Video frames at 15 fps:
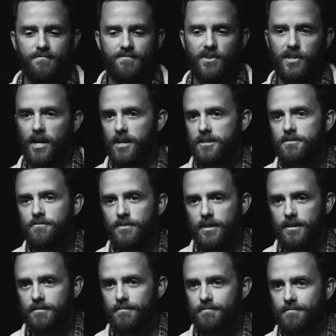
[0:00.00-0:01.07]

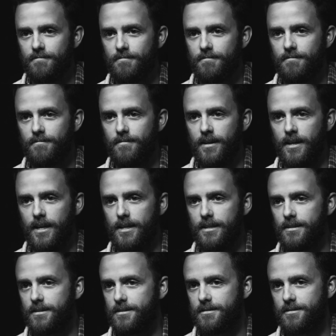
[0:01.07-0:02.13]
philosophy.
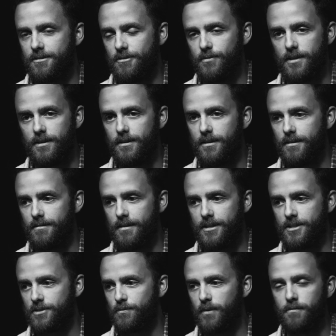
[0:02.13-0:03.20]
And so I
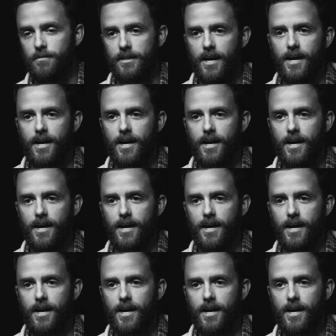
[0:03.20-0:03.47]
just went with